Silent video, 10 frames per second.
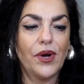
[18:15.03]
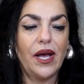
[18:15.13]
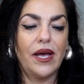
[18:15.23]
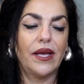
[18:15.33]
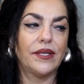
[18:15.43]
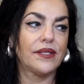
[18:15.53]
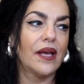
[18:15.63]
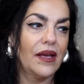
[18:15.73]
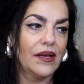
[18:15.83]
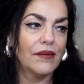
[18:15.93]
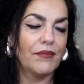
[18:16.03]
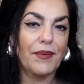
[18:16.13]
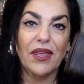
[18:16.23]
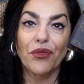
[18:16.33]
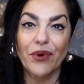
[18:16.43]
was
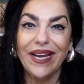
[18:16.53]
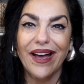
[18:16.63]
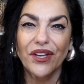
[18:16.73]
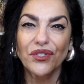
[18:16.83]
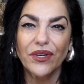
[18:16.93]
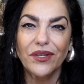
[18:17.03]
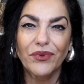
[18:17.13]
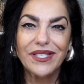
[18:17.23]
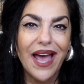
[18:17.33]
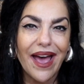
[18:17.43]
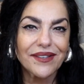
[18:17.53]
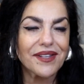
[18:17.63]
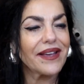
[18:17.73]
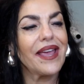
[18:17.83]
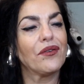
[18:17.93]
maybe 300 with
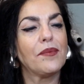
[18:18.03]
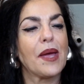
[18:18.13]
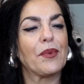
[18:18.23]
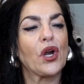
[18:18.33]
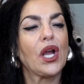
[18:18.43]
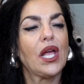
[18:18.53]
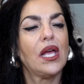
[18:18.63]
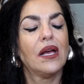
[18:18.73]
tax. I can't remember.